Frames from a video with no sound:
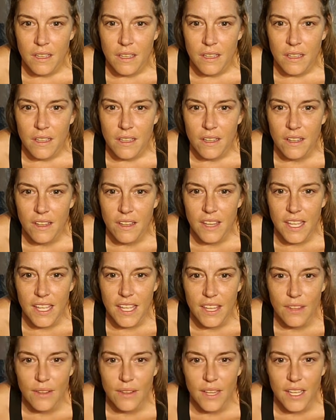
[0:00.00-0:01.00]
Oh, thank
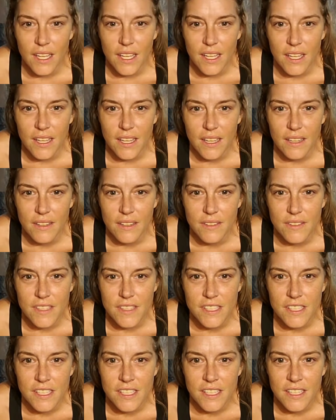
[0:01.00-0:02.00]
you, loves.
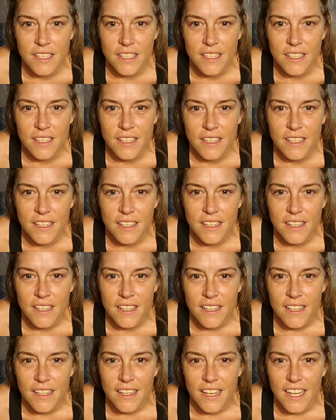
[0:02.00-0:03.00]

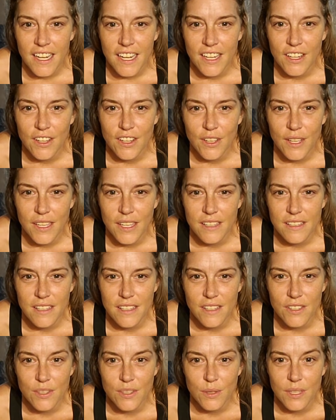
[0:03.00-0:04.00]
I didn't know you had
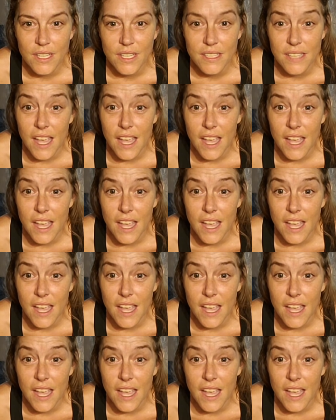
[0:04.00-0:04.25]
such short legs.